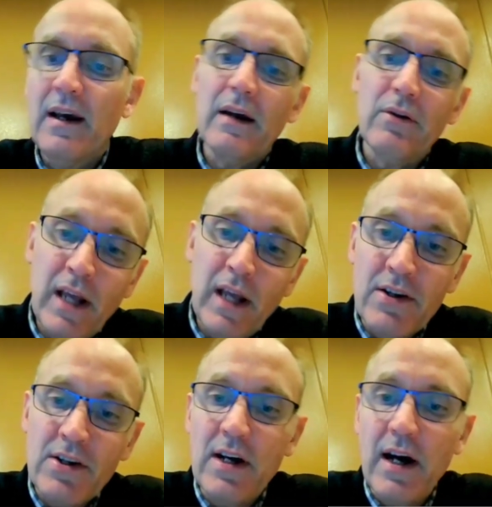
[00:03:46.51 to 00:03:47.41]
And on the
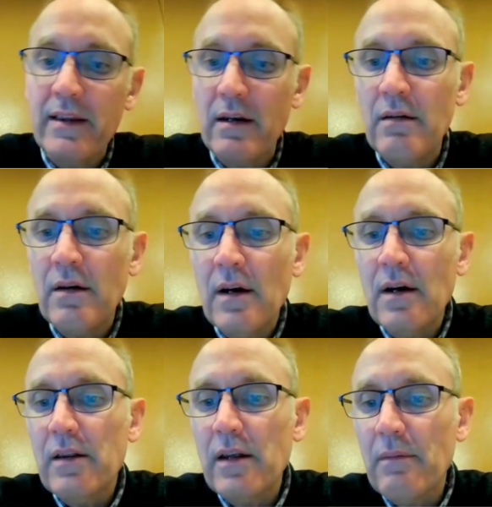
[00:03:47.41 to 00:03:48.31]
other side,
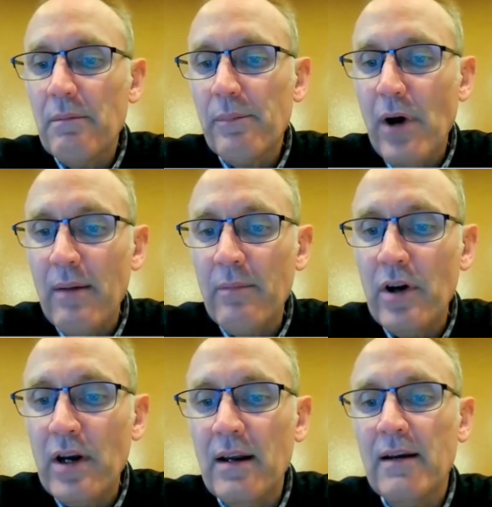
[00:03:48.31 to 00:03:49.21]
the
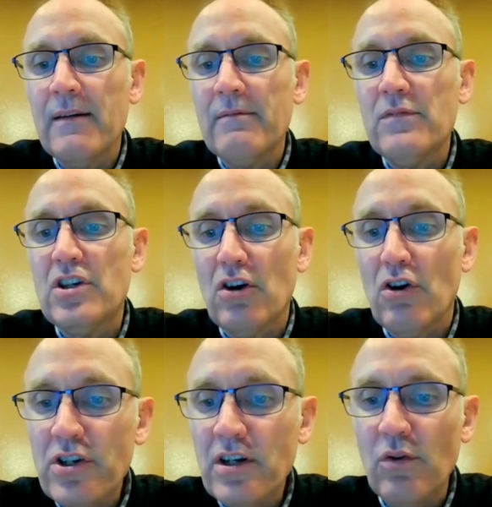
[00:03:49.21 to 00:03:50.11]
primary
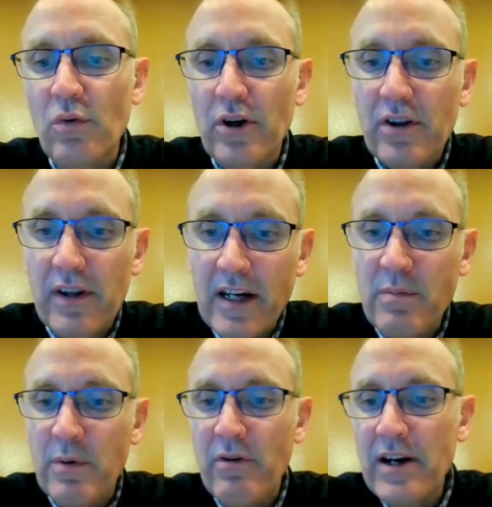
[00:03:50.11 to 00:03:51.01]
geological work, the
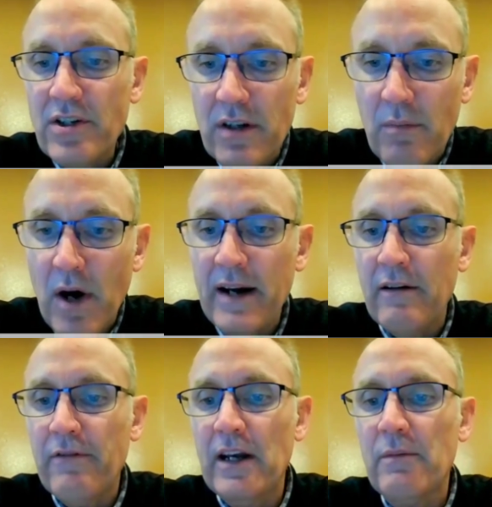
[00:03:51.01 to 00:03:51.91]
exploration, the mine
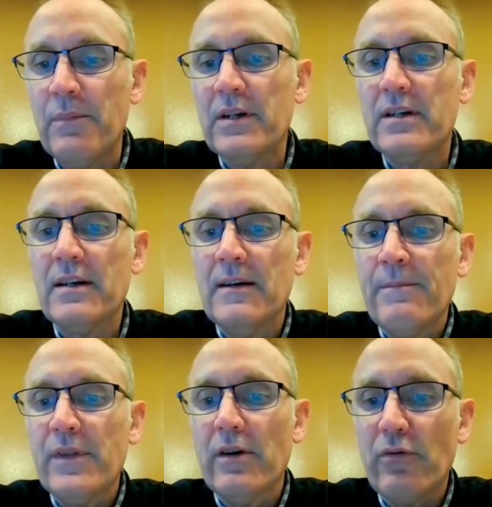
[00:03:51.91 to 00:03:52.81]
development,
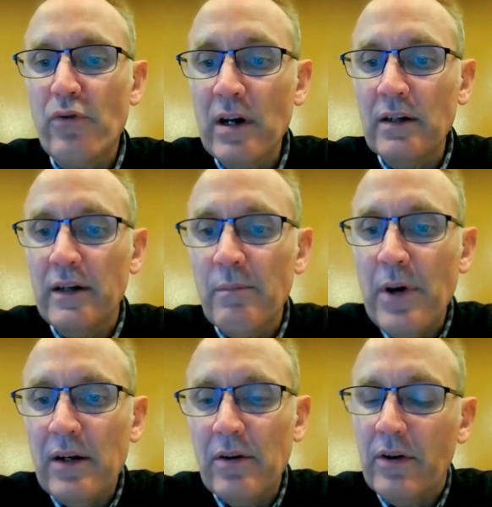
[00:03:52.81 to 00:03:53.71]
the real
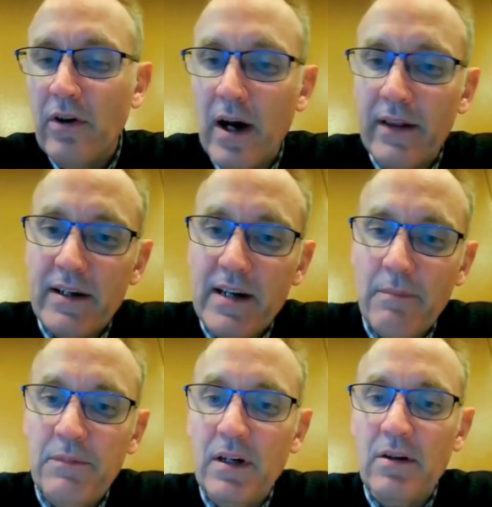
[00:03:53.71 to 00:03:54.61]
impact on the ground that's
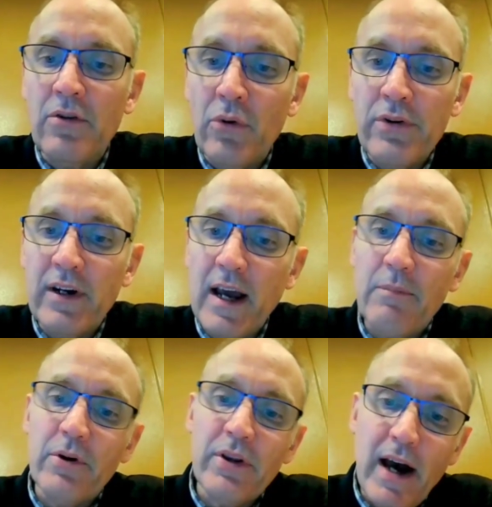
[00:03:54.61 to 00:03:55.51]
happening in the Northern
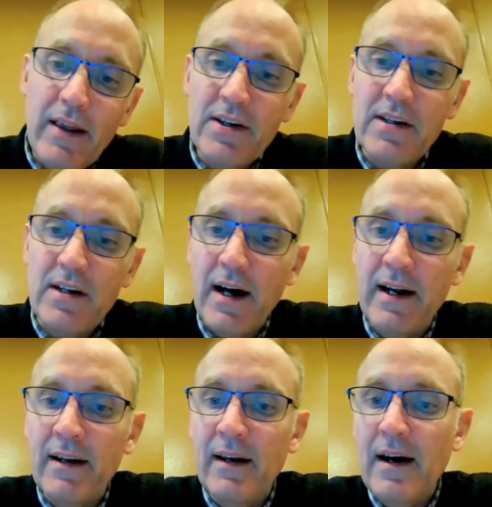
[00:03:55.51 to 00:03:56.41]
Cape on the other side.